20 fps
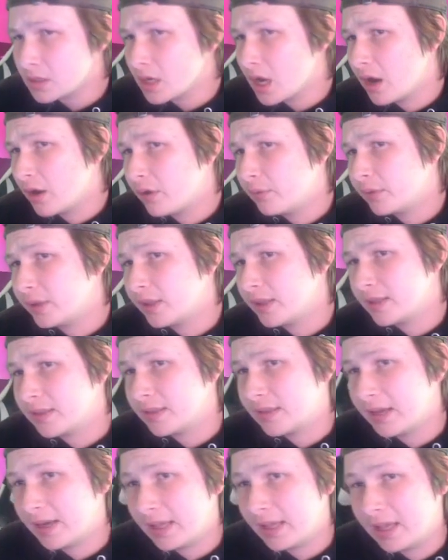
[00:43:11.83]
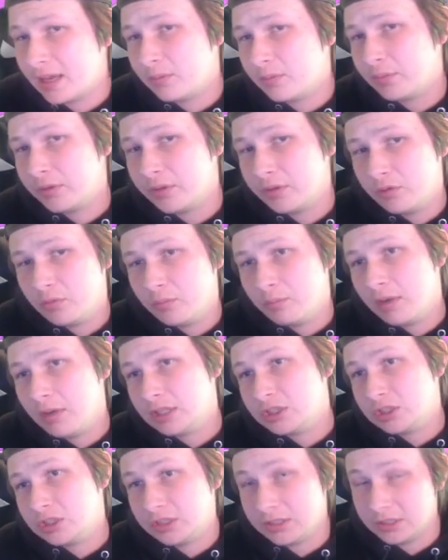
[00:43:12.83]
uh, realizing that I can't really do
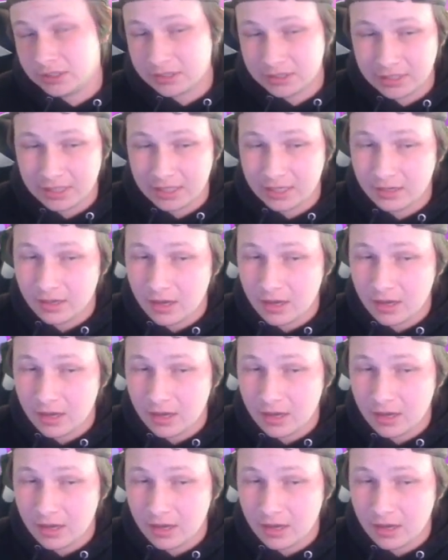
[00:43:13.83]
much to this thing